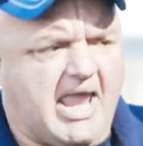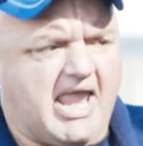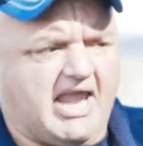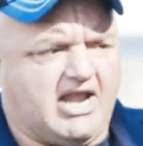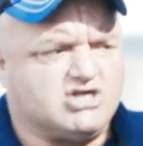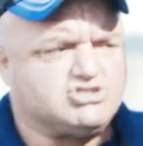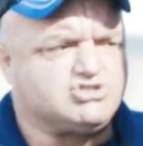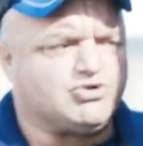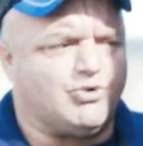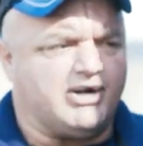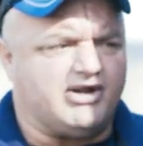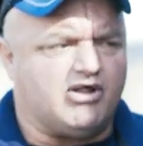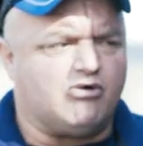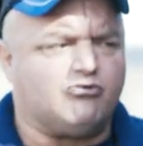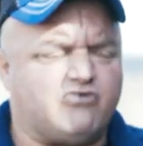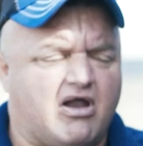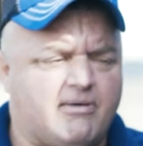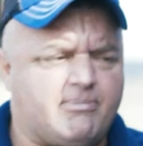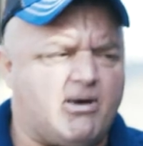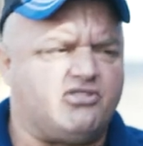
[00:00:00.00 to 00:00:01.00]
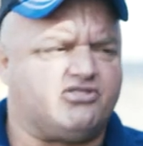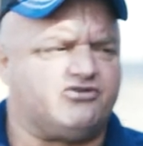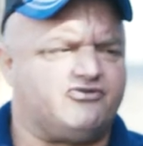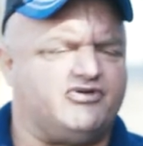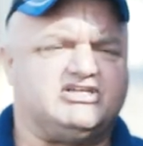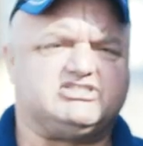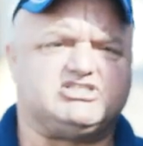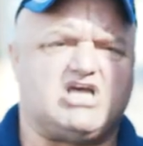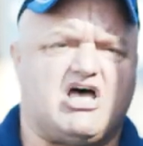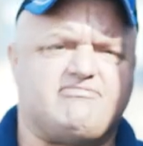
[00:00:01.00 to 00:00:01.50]
my air so I don't rub all the
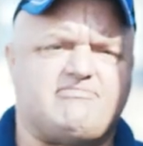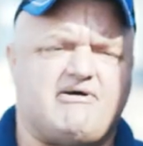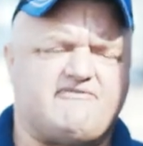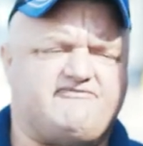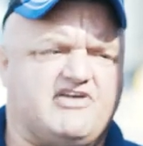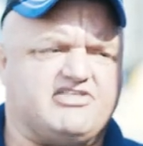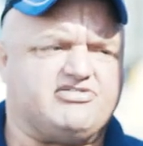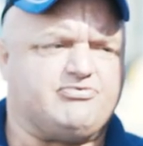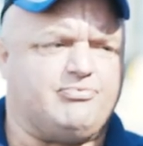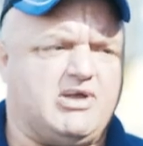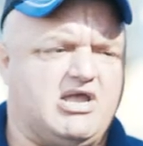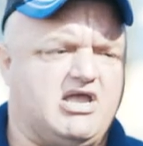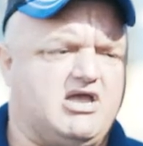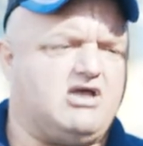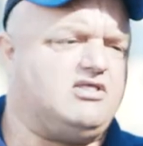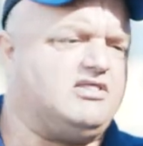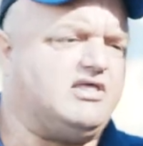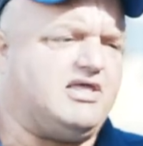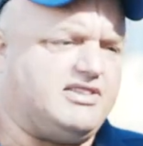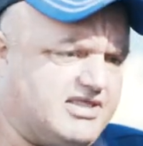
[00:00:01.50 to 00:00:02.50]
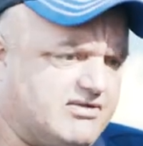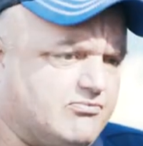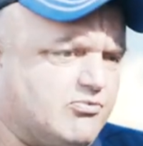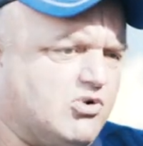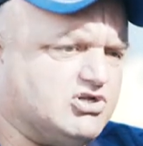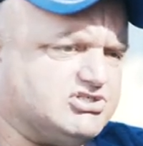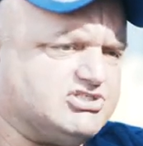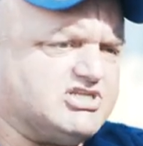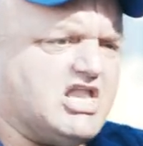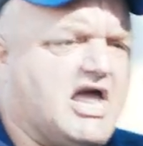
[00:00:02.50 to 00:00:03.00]
grease off my fifth wheel and
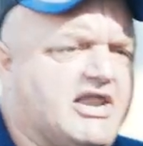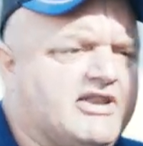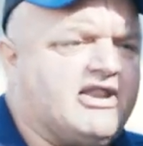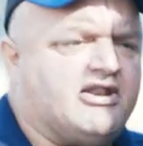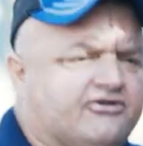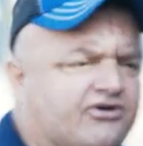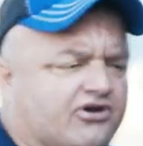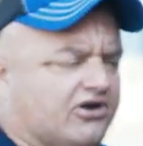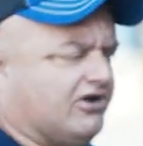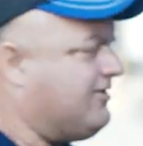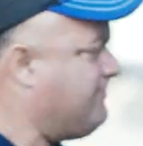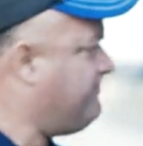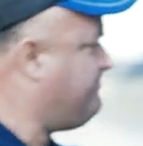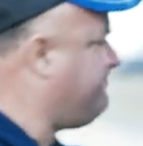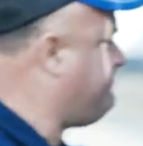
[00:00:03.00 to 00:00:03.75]
then we'll slide under